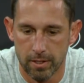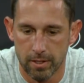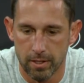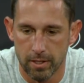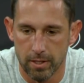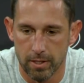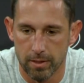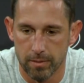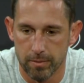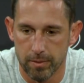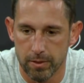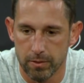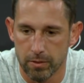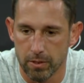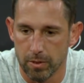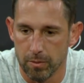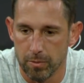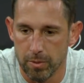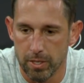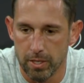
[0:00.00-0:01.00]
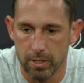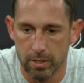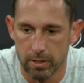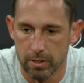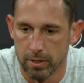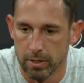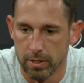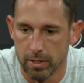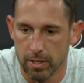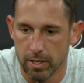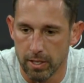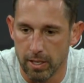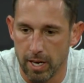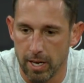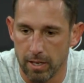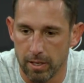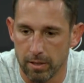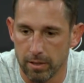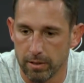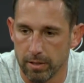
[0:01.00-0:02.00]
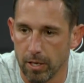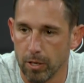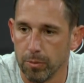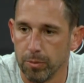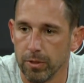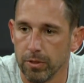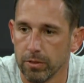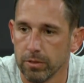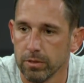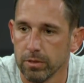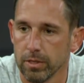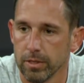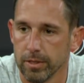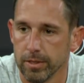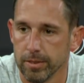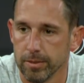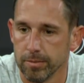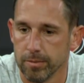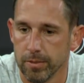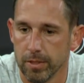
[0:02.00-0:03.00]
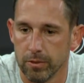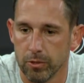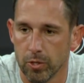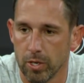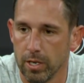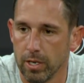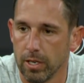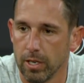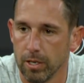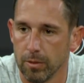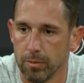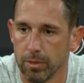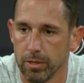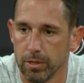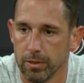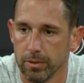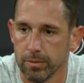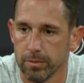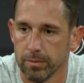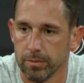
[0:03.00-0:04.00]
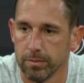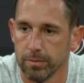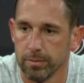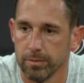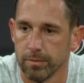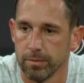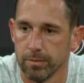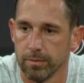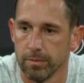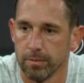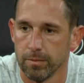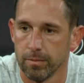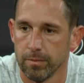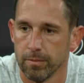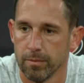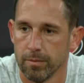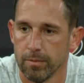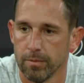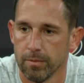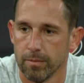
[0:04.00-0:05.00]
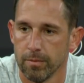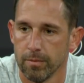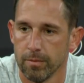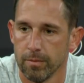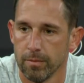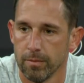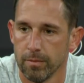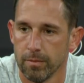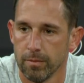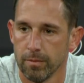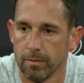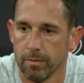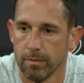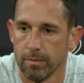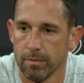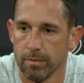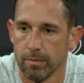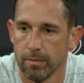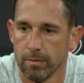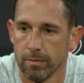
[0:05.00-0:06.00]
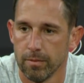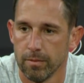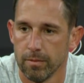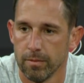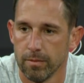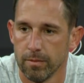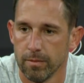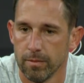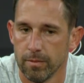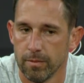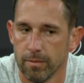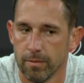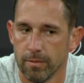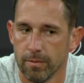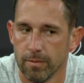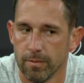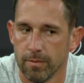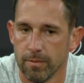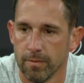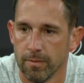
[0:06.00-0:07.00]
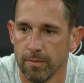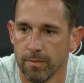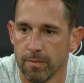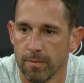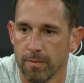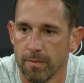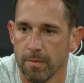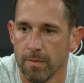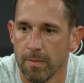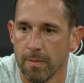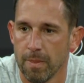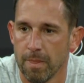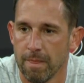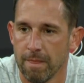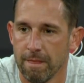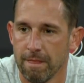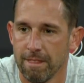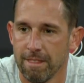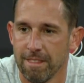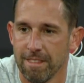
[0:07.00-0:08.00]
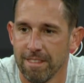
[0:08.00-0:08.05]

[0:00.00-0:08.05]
um, he's going to be a candidate to help us um, in training camp here. Since, go ahead. I'm sorry.